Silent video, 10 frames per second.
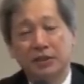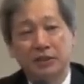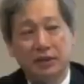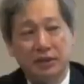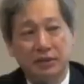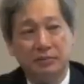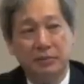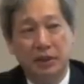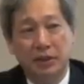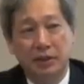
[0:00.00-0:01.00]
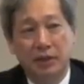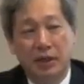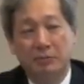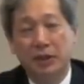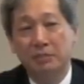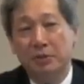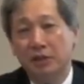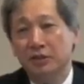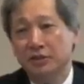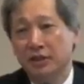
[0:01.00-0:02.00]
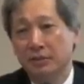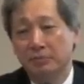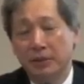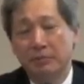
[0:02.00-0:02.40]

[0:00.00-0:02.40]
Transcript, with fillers: but um, a, a bipartisan,